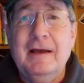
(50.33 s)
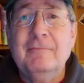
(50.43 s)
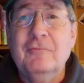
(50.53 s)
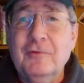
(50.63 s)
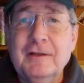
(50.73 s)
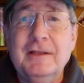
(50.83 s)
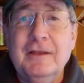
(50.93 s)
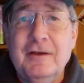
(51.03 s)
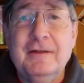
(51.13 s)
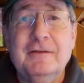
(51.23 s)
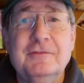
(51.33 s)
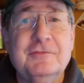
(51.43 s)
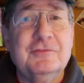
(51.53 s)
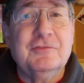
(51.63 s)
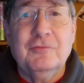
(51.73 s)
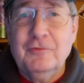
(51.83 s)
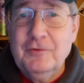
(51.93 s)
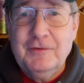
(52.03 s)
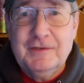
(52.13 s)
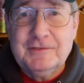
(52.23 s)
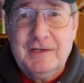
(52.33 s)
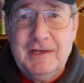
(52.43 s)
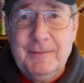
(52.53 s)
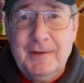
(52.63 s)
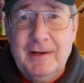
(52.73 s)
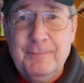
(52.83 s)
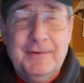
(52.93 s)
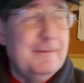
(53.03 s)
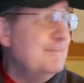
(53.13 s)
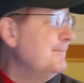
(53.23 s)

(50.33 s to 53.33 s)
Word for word: I'm really going to screw this name up.